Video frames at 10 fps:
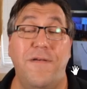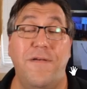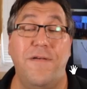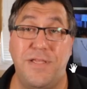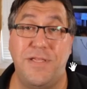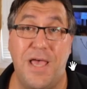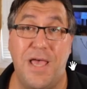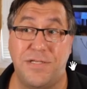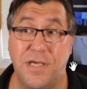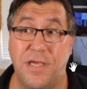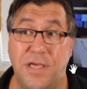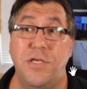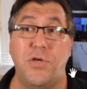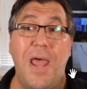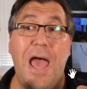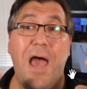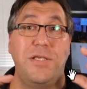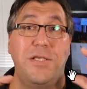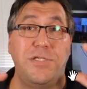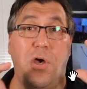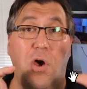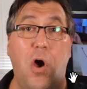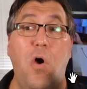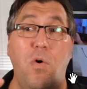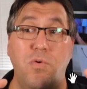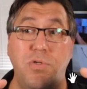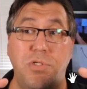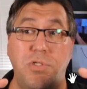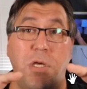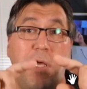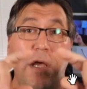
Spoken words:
fantastic. So now as the host,